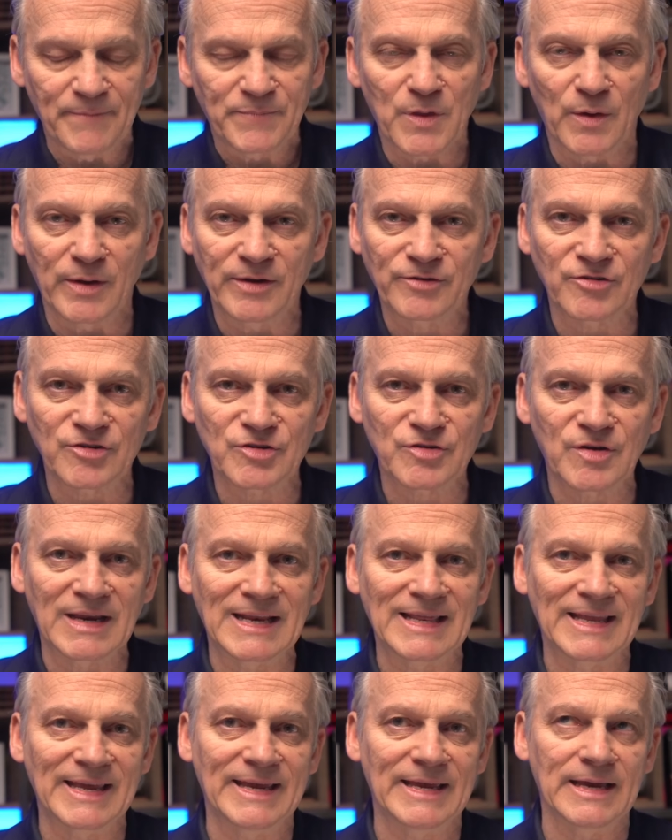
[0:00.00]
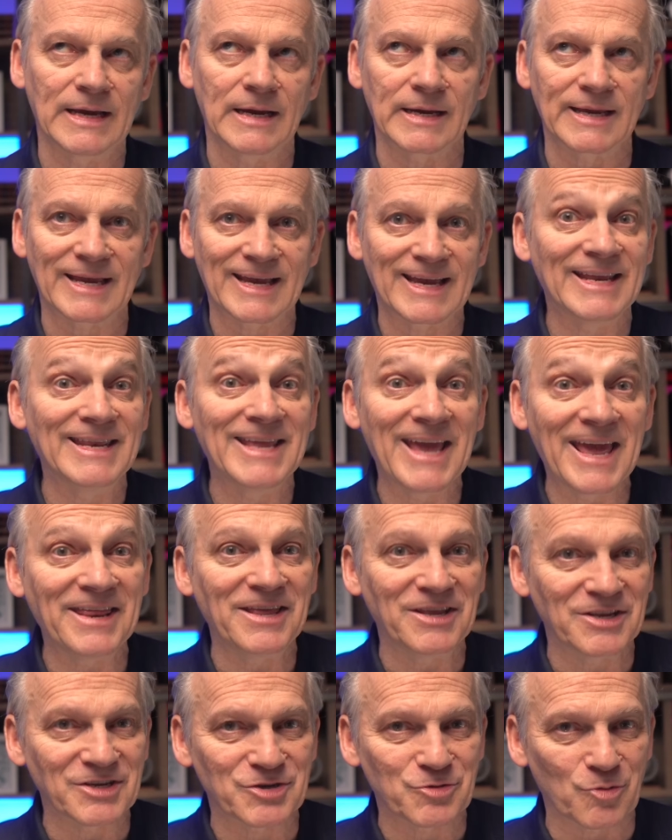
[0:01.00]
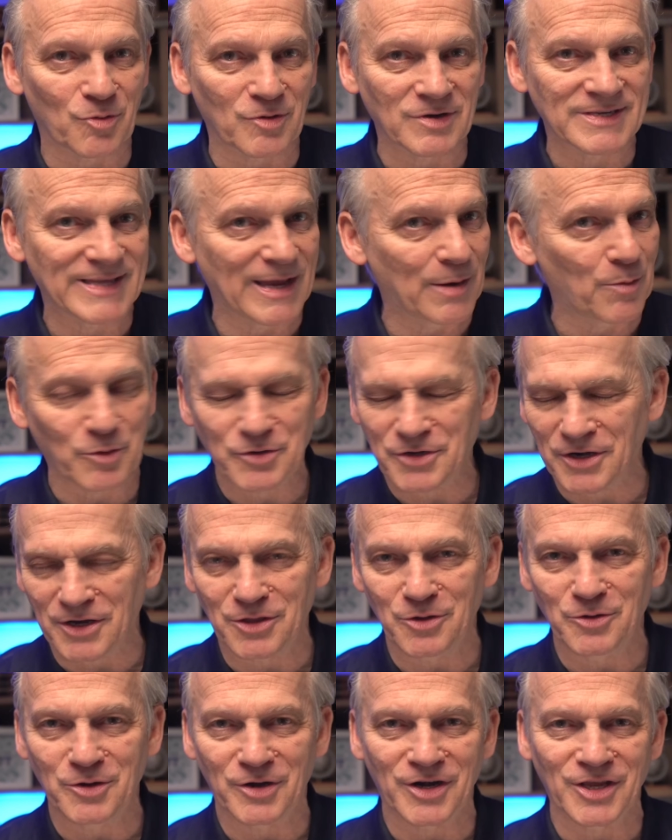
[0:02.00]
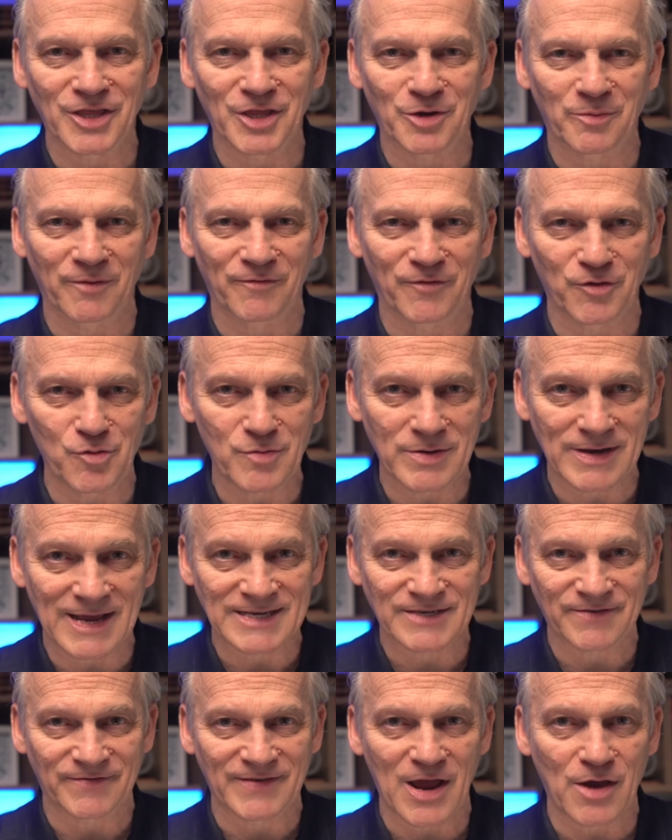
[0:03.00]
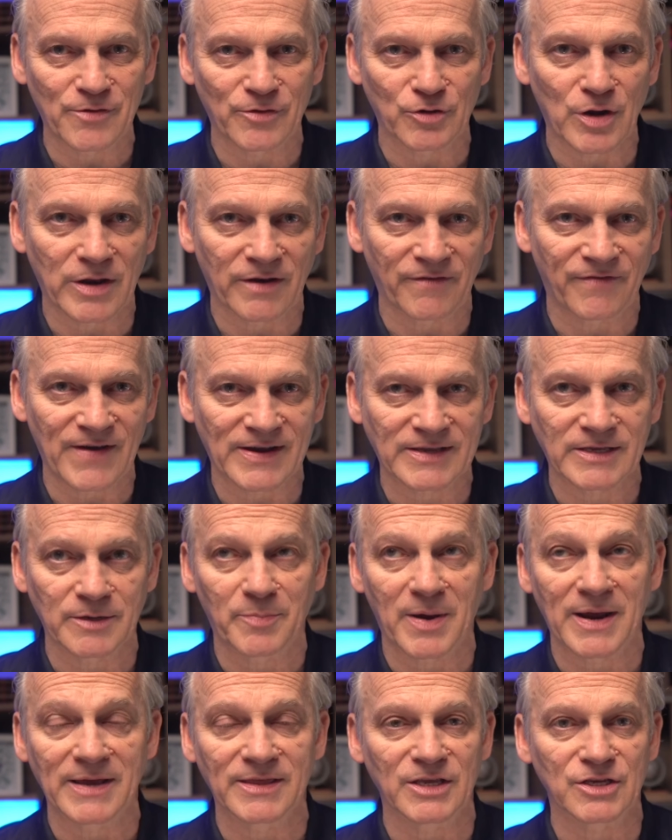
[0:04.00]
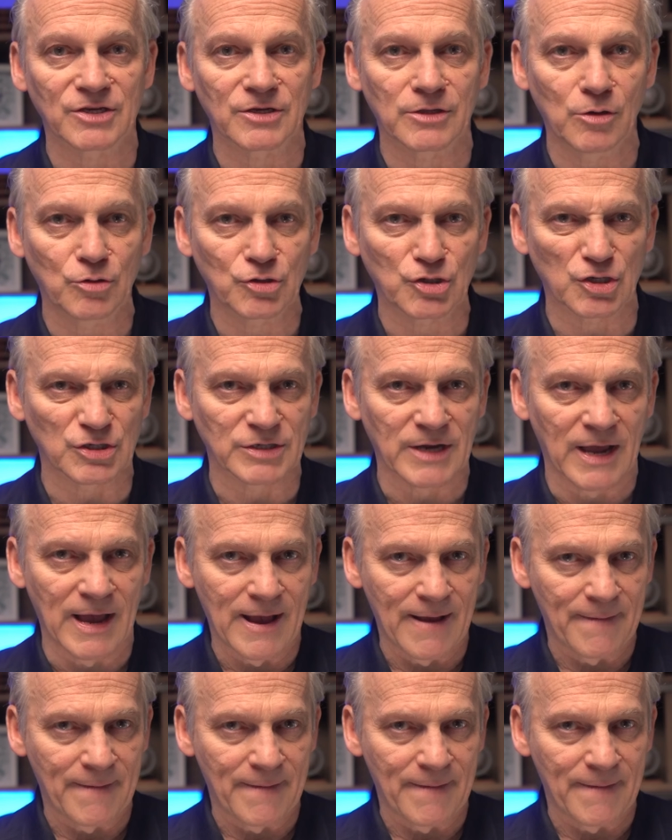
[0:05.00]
Now, interestingly, Canadian stores, they weren't included in the review, and as of now, they're not affected by these closures.